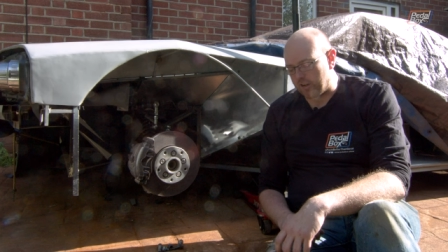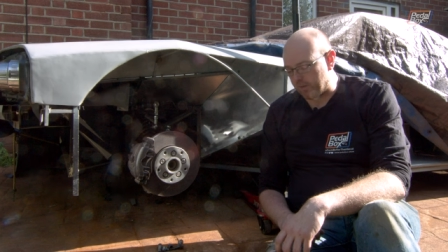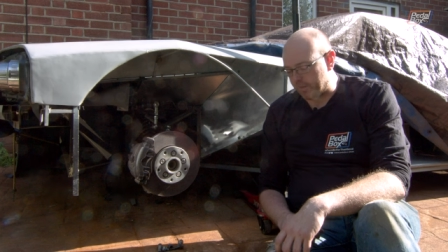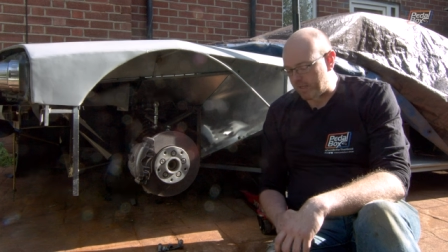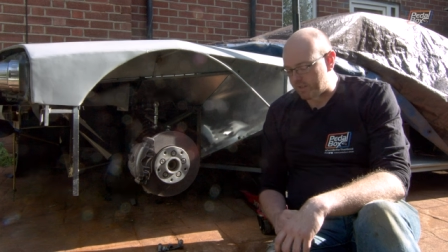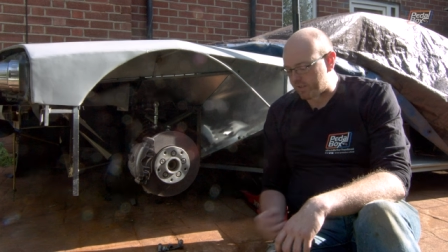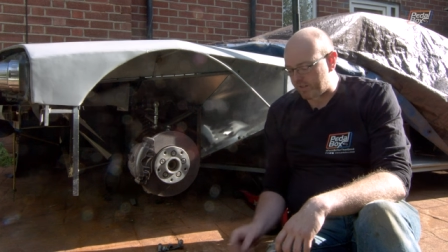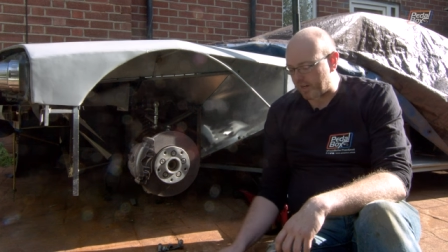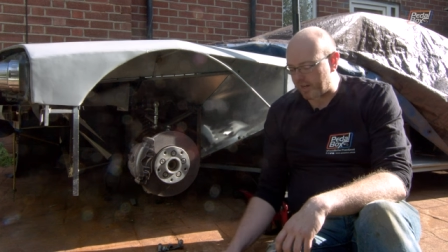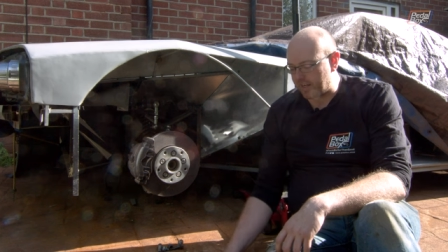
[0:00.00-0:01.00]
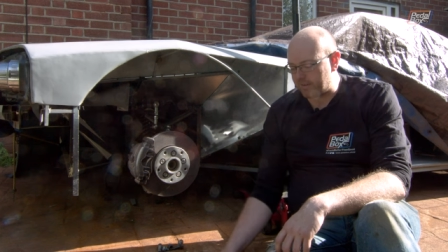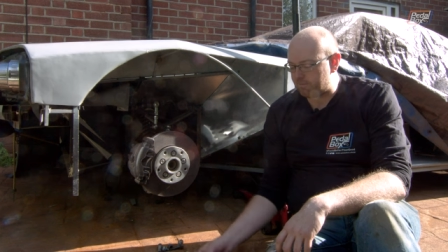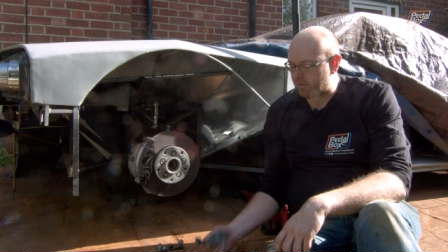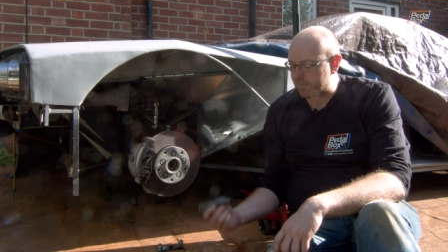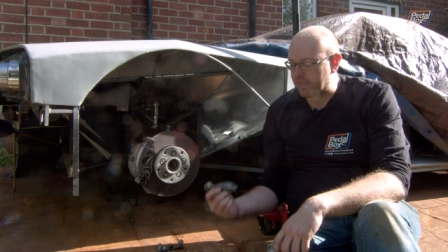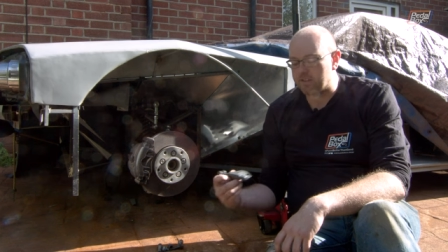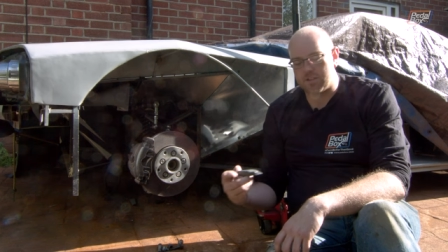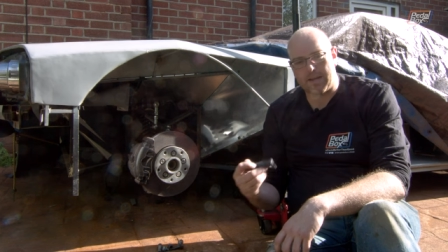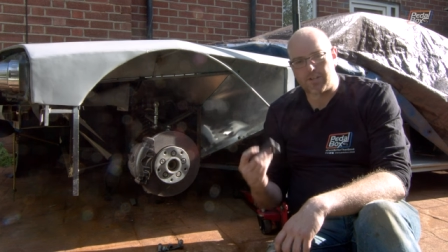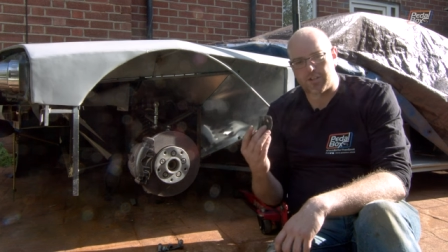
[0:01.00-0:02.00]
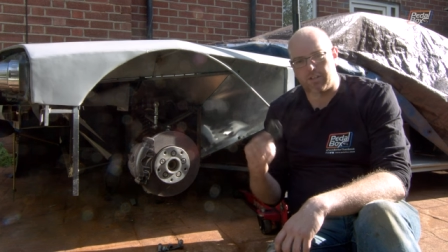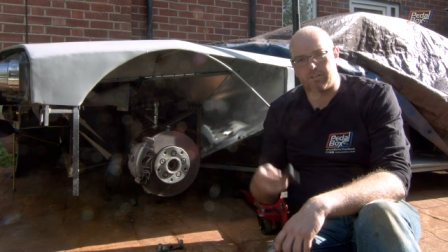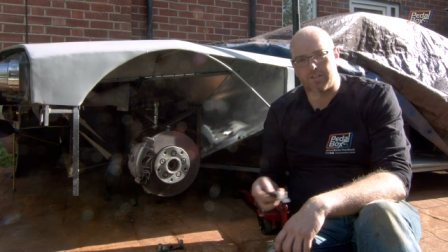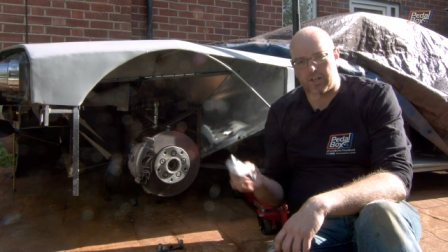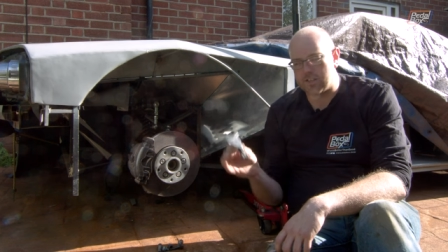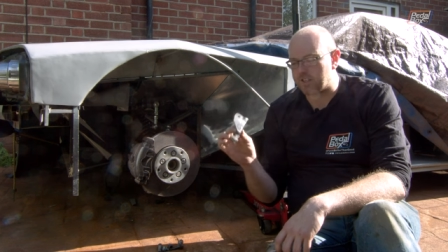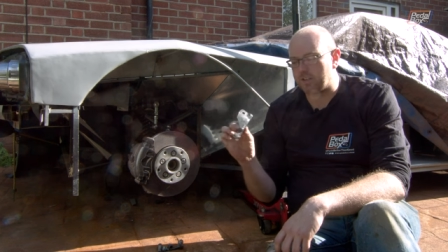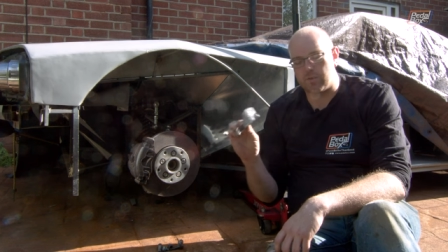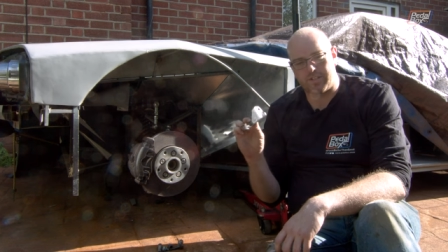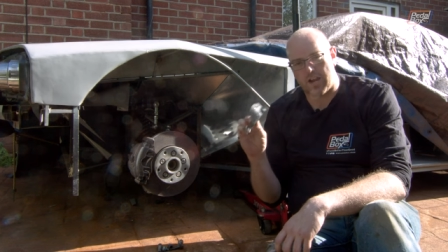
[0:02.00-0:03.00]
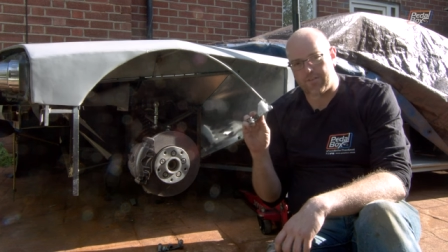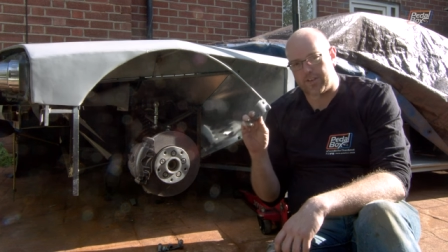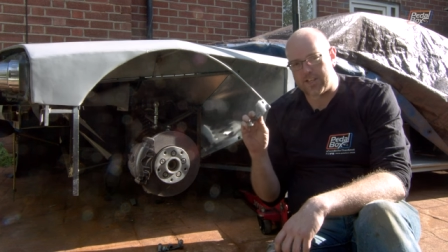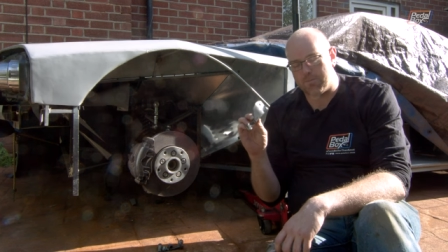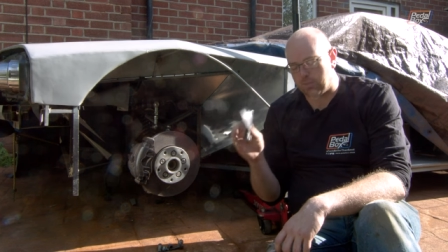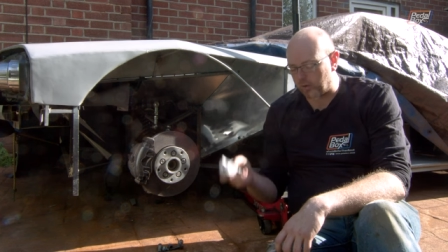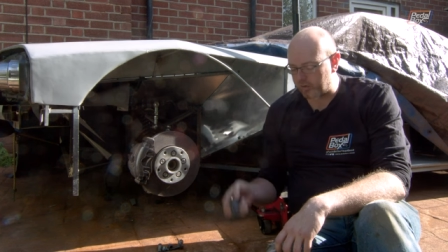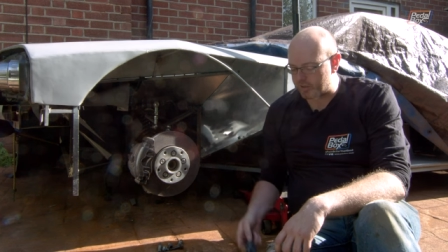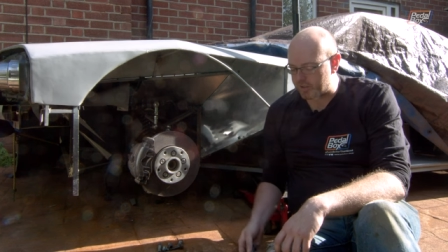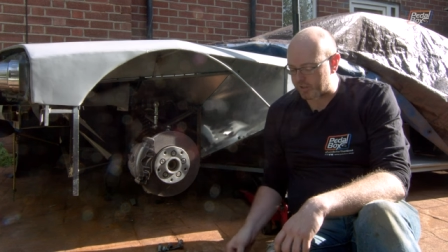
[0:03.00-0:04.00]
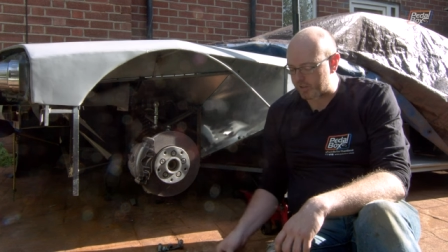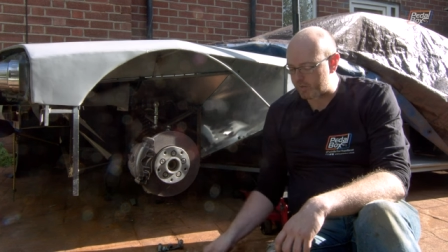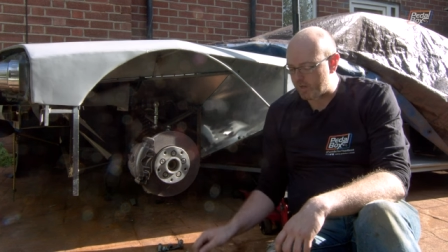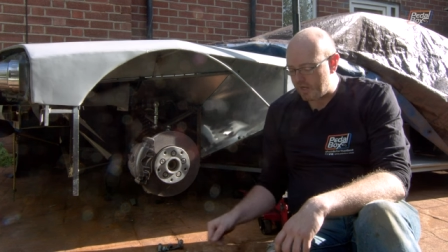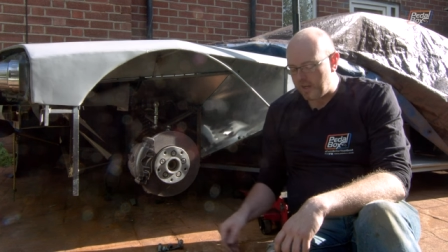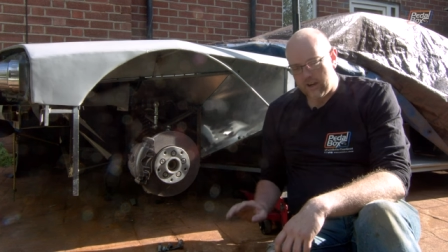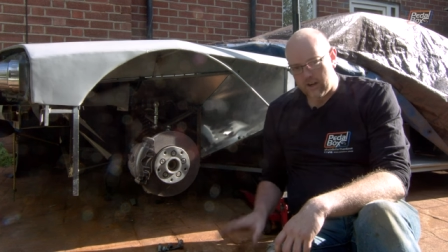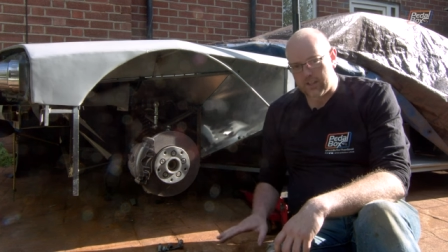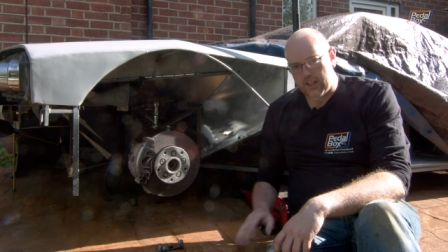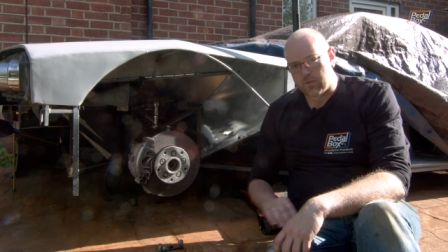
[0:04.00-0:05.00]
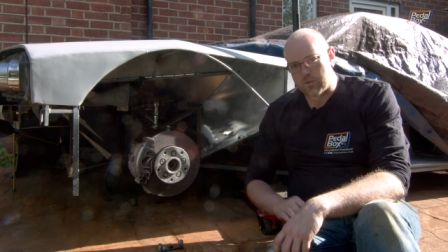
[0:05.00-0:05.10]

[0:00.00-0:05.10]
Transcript: other bits. I, I mean, the dimensional sizing was definitely important to do. I think that